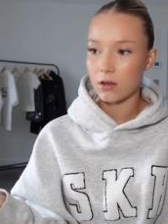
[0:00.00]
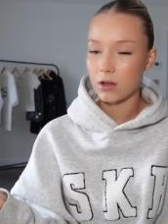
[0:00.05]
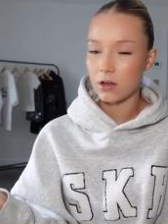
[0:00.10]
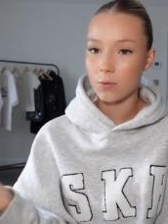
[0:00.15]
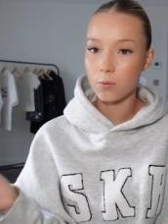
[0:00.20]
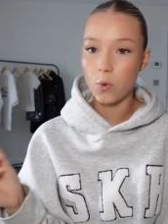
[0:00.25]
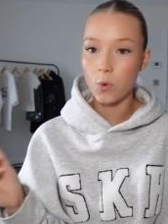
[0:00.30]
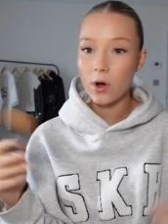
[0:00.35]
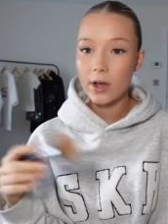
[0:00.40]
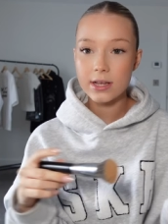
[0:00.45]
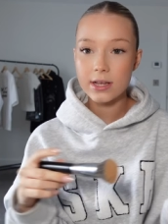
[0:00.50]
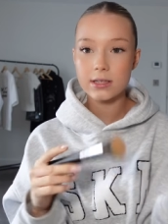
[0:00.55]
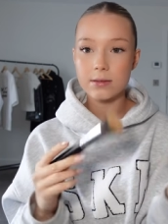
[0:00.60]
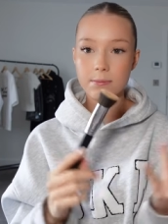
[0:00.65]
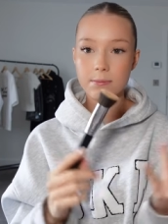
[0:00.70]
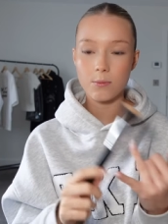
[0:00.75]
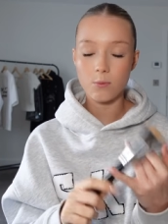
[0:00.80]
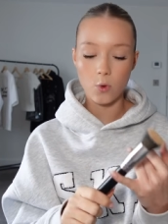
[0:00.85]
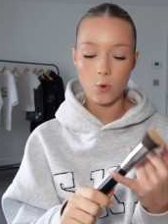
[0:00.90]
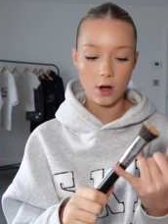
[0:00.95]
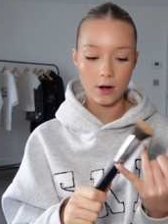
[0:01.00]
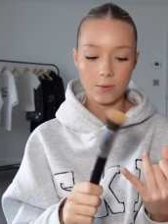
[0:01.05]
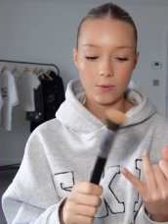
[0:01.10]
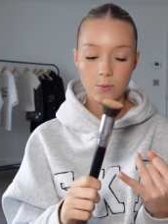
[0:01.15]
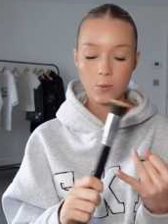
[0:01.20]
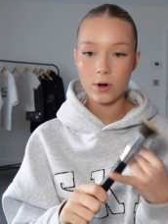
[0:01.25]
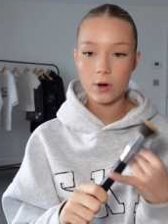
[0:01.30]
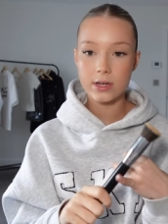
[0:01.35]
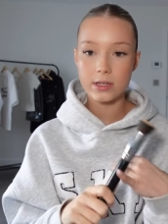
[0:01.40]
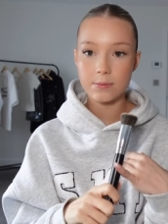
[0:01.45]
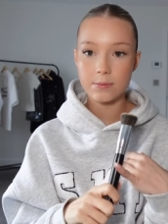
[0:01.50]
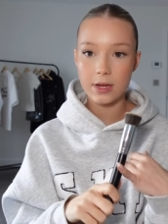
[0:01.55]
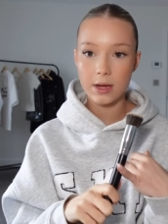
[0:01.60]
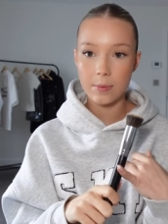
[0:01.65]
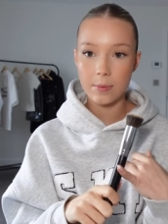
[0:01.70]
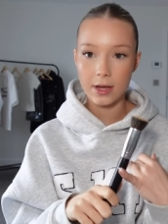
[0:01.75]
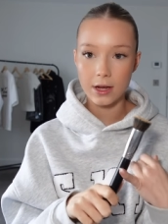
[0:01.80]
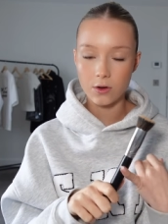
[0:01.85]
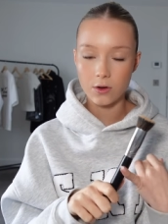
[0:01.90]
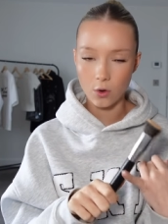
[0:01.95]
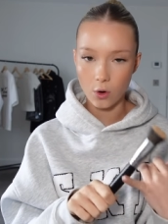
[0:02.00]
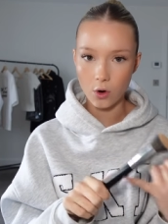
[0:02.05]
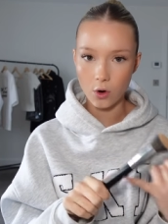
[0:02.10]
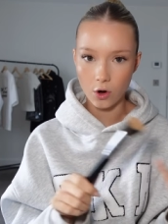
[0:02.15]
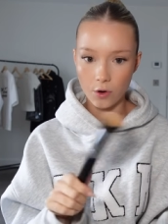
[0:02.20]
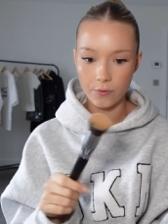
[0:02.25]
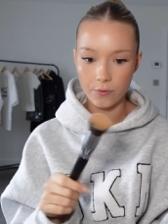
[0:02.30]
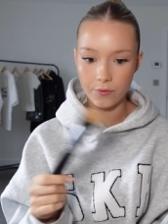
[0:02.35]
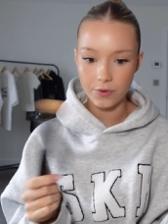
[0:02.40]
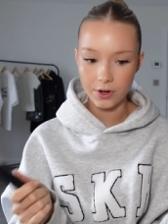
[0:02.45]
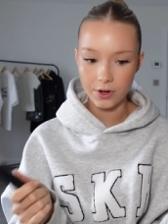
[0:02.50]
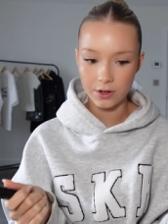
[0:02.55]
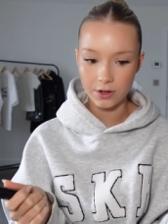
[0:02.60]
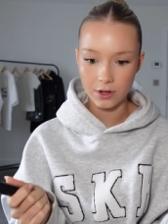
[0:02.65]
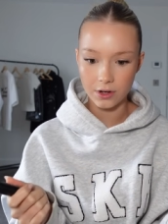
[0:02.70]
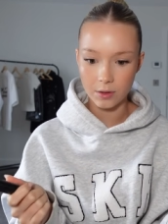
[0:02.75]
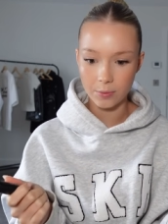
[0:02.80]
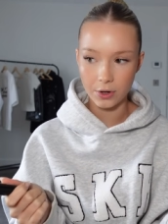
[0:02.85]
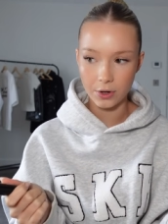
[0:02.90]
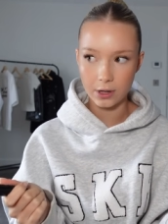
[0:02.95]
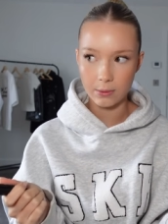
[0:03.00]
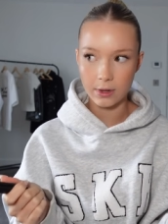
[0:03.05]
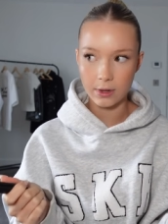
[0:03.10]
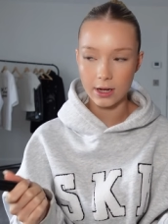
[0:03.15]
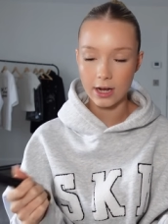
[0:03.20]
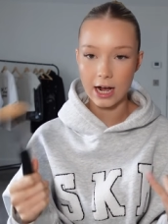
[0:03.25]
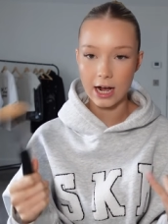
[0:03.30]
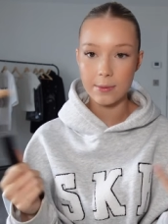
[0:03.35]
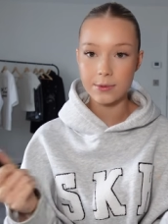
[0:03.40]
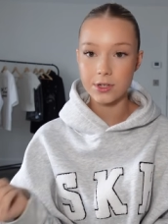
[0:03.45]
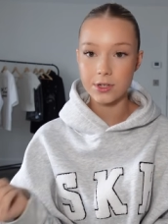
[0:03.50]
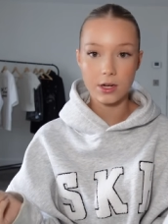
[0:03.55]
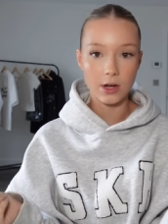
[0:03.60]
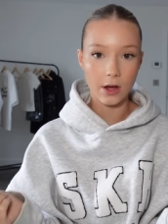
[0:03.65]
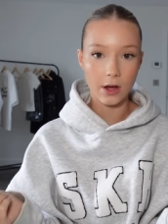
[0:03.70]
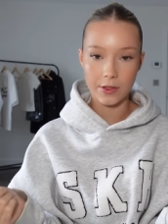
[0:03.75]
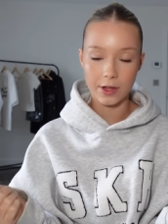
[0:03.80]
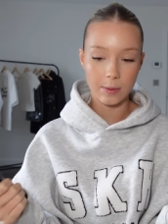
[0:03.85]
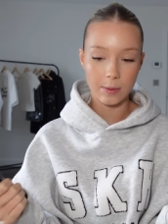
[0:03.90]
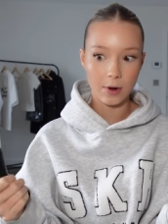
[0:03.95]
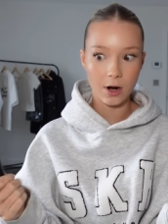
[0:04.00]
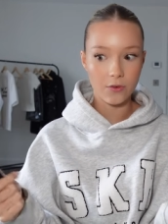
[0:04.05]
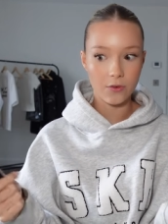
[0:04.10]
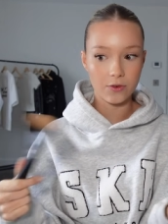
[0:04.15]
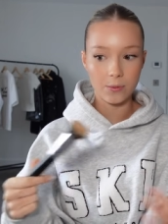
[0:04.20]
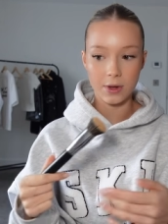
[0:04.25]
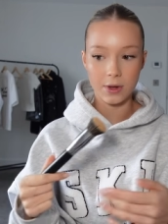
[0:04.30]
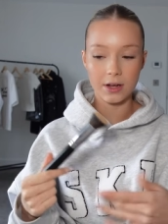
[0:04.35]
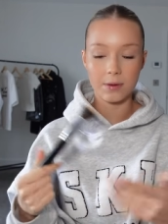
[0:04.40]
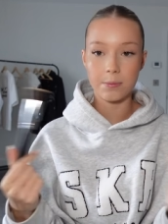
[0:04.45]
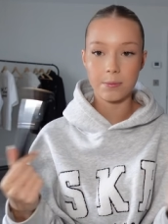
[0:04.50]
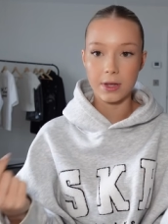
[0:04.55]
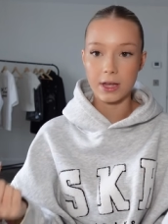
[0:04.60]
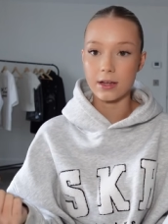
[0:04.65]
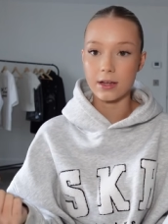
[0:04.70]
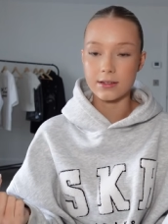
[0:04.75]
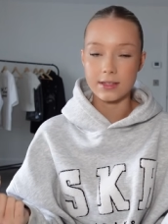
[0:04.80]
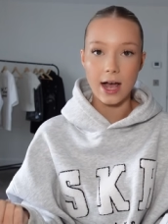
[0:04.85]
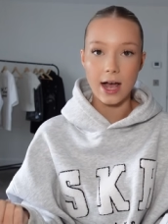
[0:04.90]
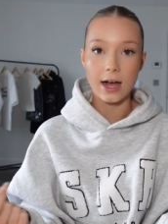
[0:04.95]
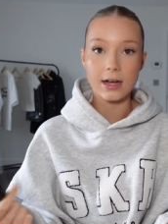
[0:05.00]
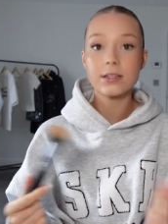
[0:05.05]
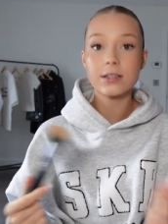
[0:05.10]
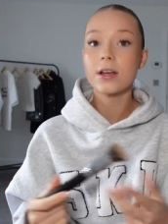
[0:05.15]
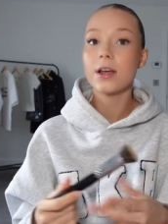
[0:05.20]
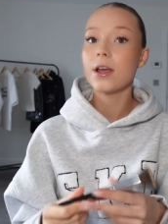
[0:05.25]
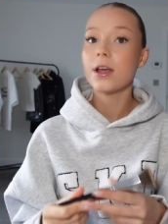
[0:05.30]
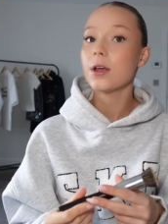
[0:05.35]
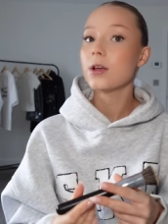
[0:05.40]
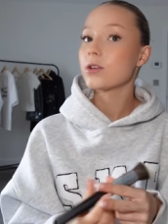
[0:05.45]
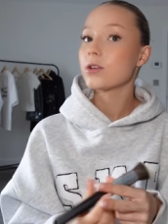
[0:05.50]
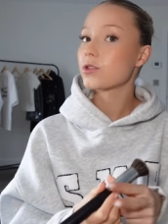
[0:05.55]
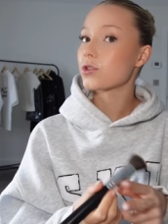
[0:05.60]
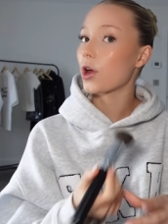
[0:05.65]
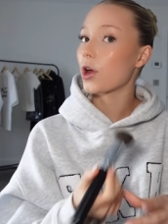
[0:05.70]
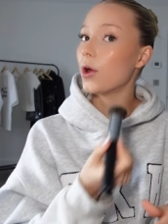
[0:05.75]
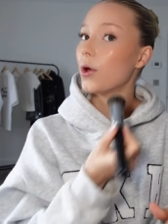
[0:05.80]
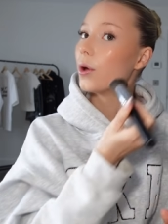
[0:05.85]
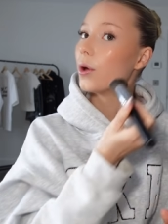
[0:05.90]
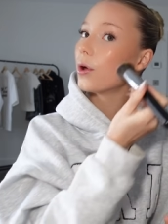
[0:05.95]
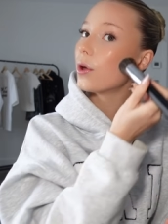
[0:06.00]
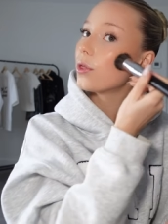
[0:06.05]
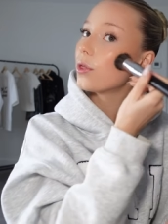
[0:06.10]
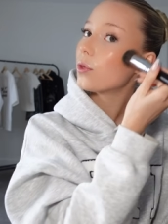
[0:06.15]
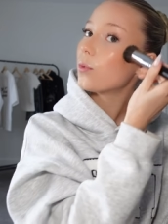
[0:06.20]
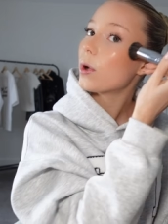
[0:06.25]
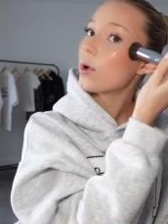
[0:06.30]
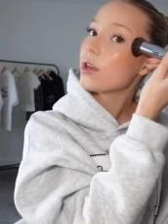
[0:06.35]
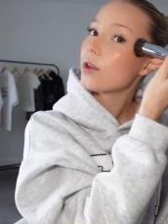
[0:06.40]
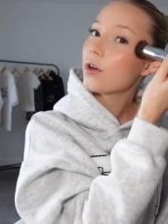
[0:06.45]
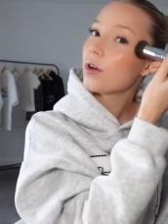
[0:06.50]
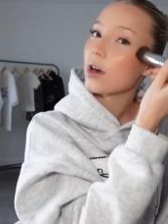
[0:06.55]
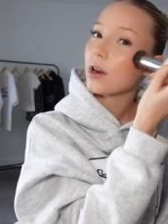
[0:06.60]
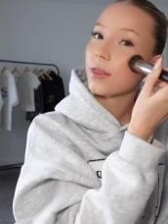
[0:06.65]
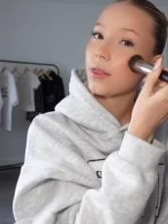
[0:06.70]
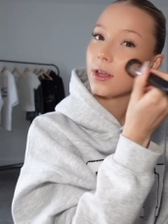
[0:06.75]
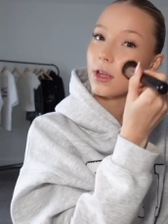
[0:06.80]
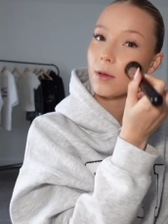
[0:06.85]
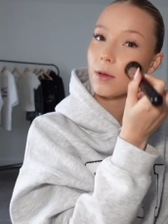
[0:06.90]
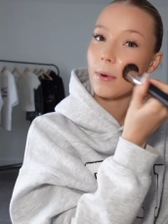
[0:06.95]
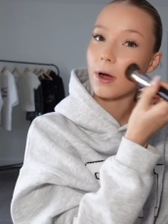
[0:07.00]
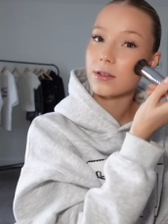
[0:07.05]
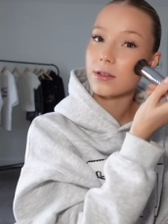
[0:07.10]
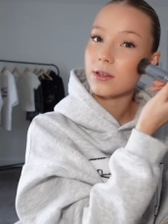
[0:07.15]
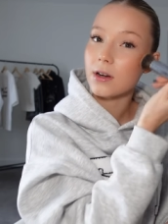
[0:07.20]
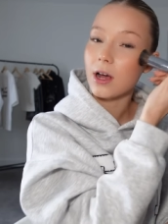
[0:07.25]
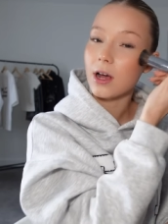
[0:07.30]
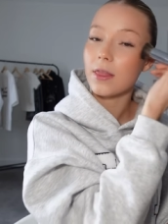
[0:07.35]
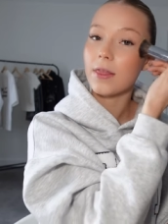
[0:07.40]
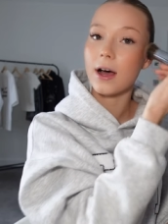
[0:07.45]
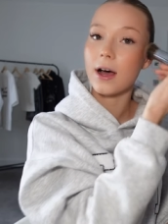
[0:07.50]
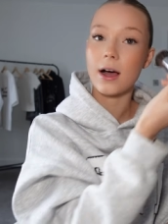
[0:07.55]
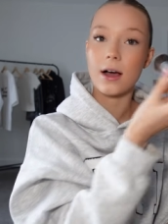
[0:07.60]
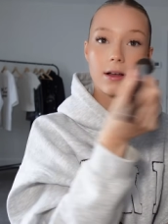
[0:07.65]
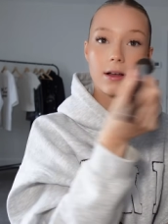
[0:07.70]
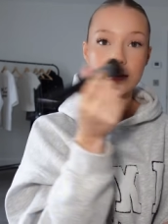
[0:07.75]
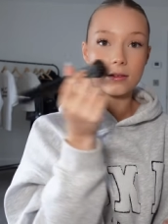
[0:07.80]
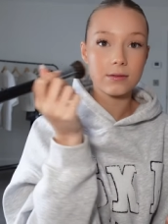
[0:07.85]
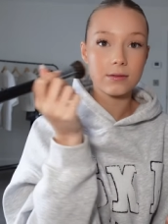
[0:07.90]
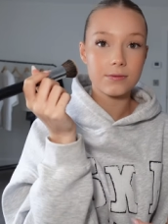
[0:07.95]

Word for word: what is one what is me being not confident going to bring me absolutely nothing apart from like being sad so when you kind of think about it like that